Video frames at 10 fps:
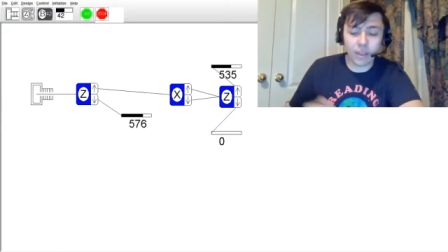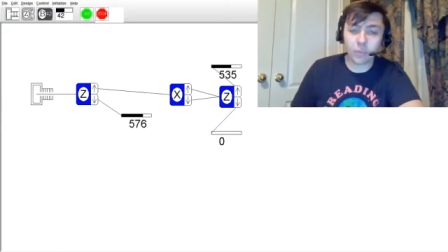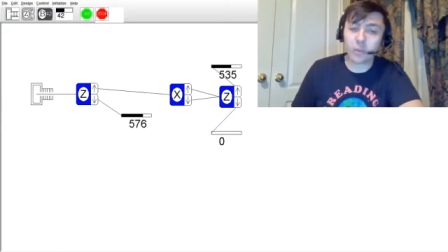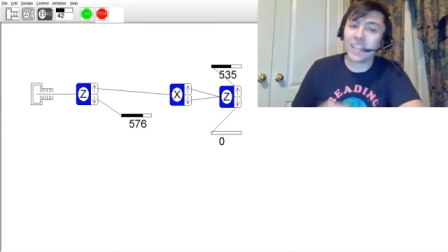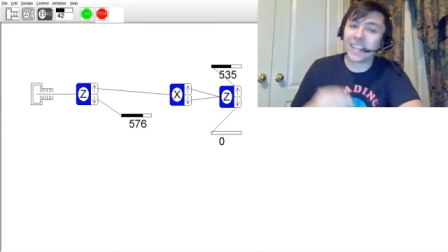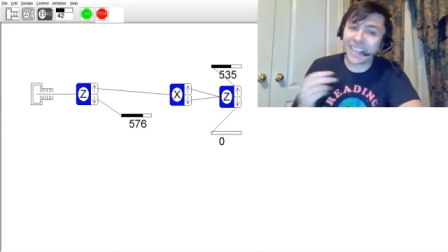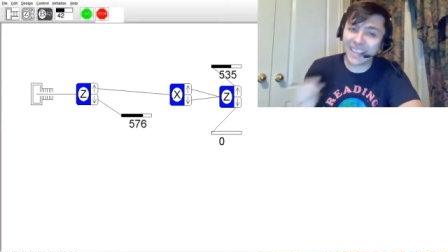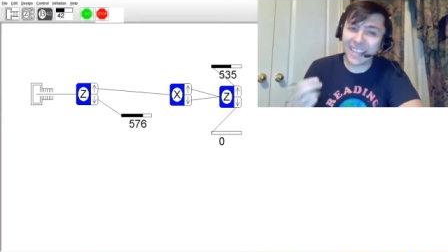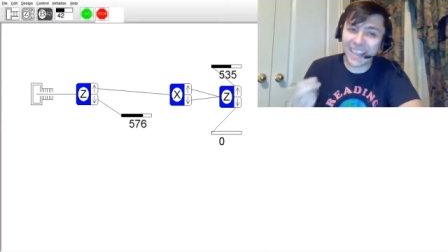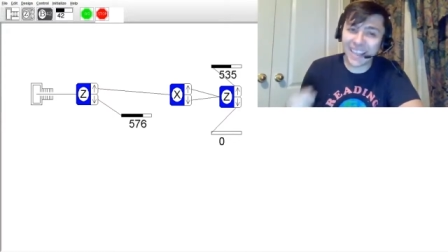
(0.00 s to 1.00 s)
Well, he
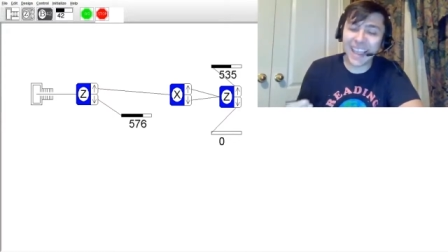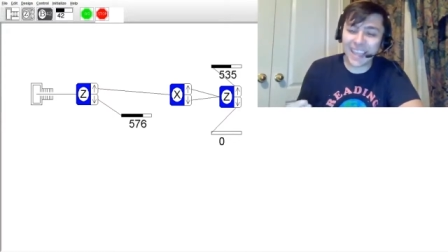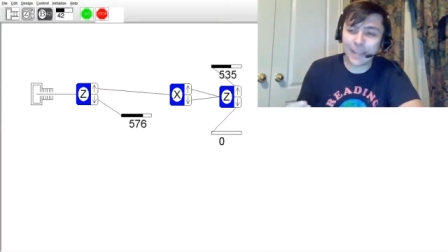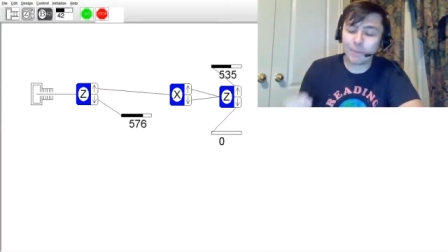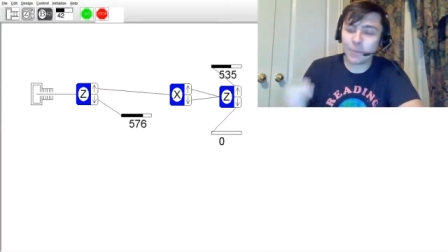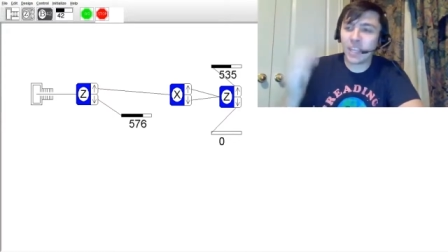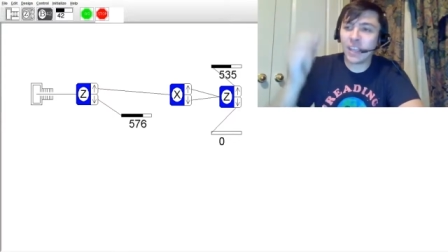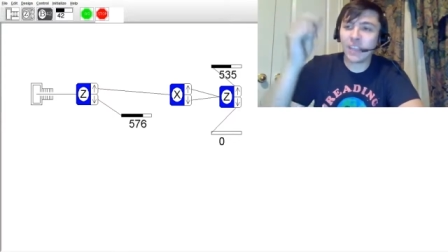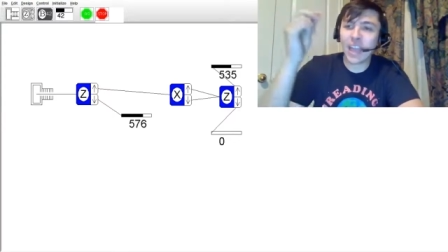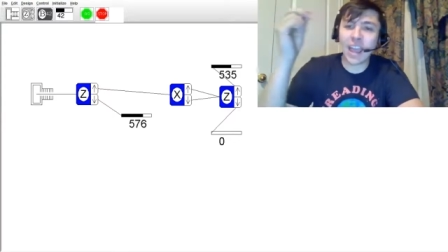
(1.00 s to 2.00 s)
did say
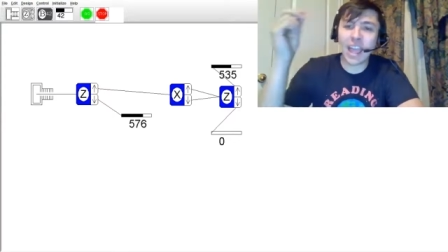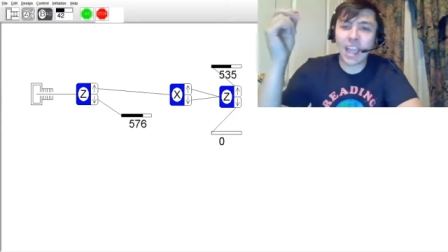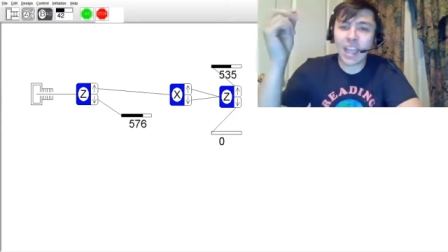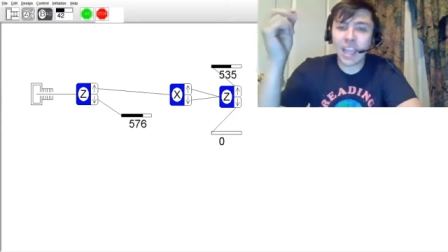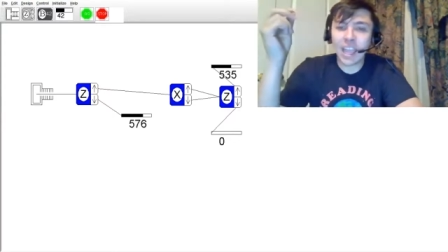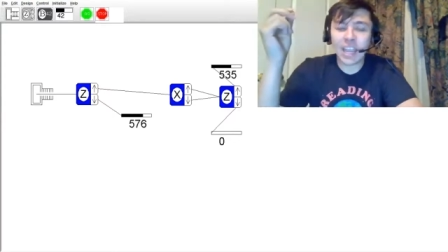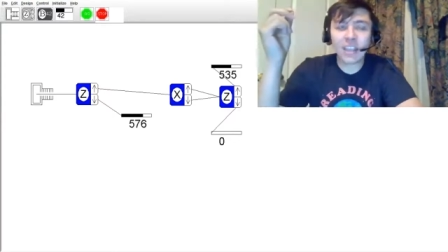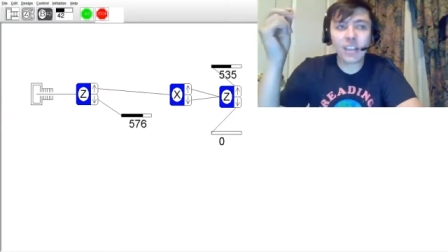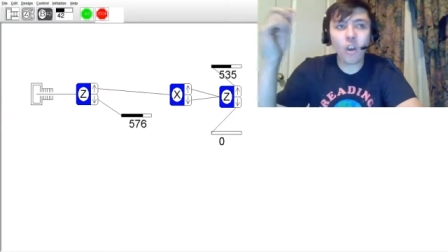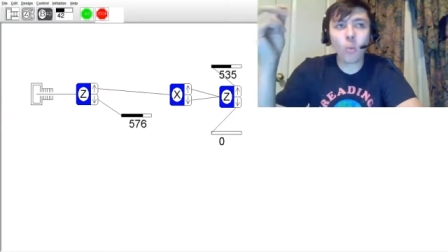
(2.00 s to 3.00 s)
that it's
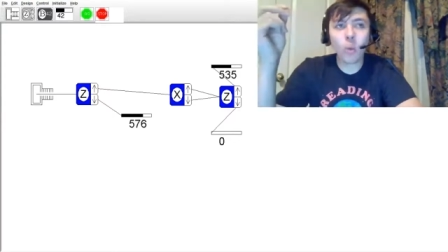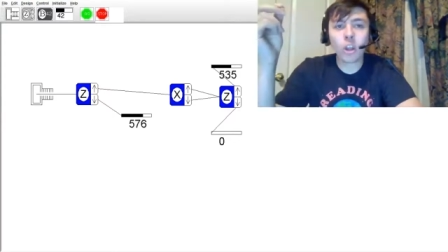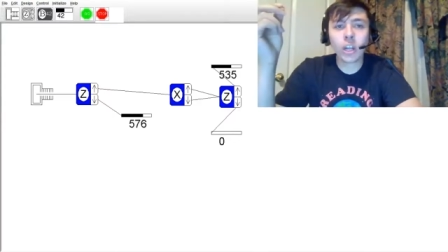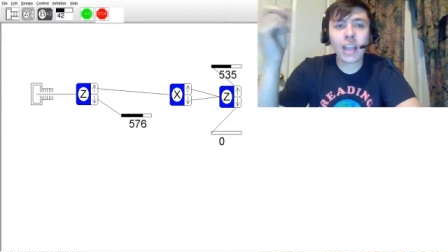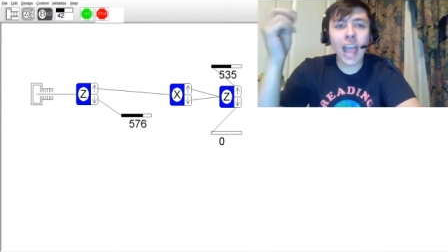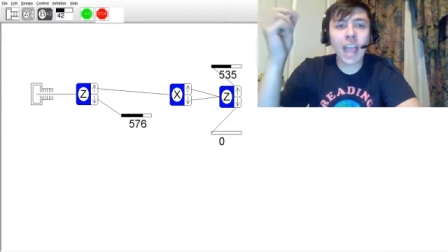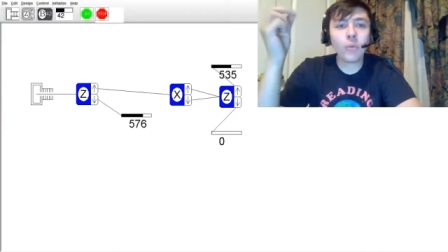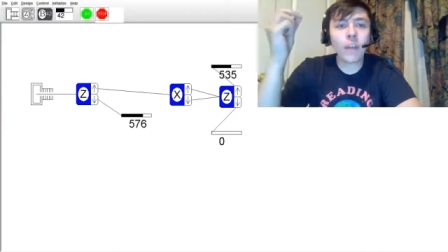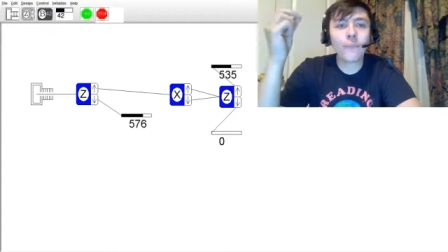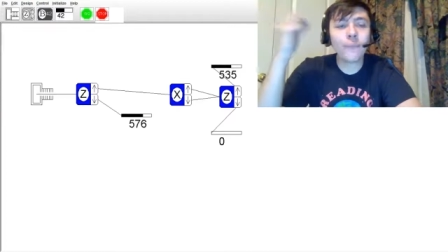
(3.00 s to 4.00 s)
so weird because I do
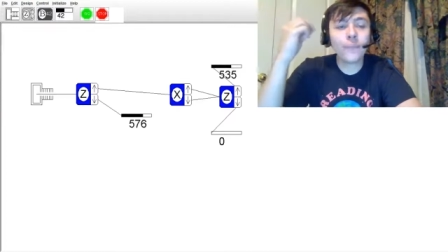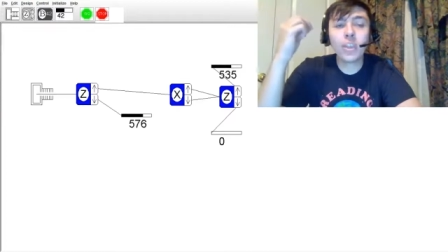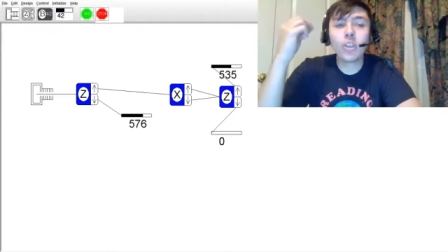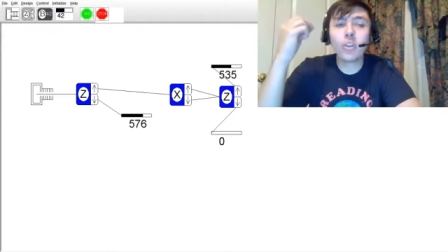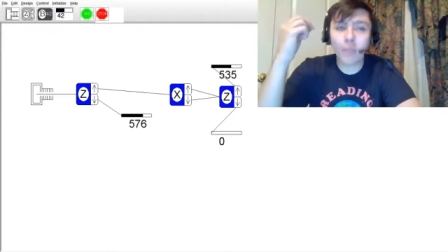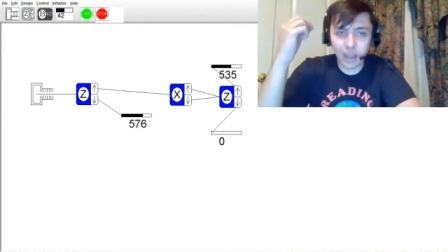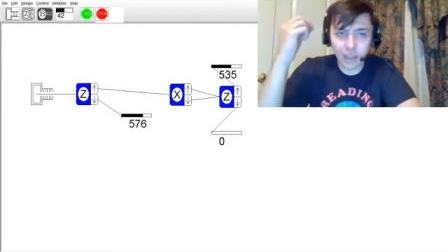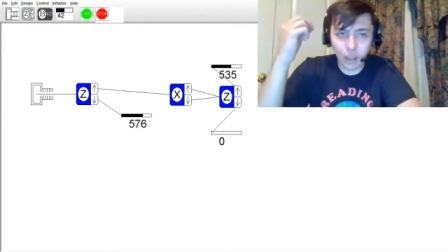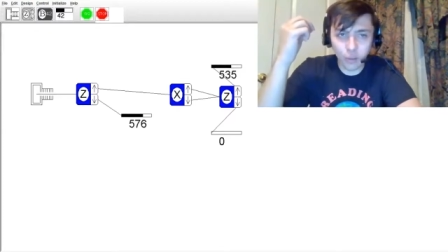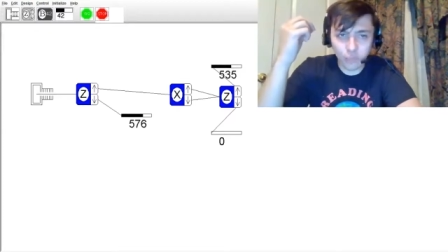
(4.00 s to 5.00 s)
not feel
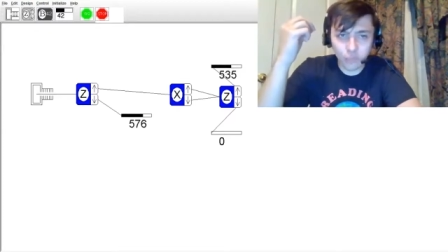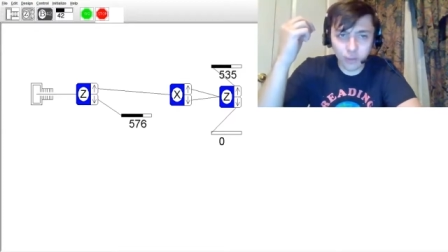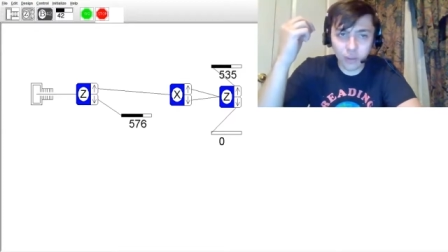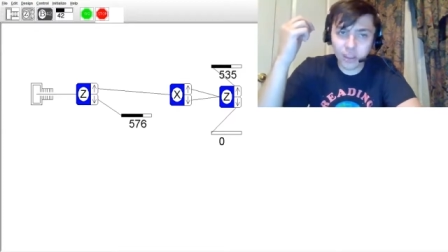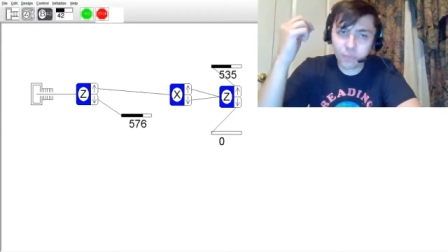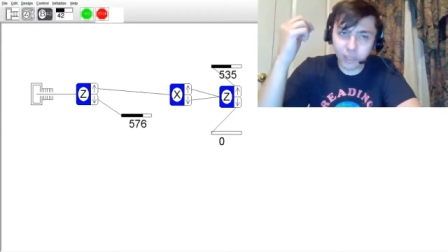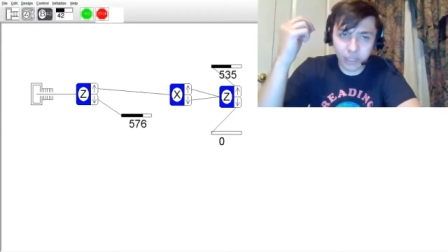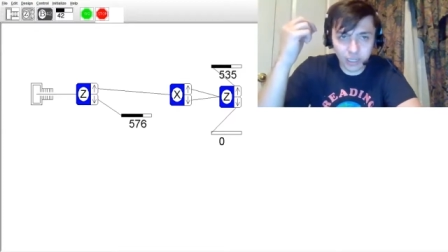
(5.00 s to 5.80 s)
myself splitting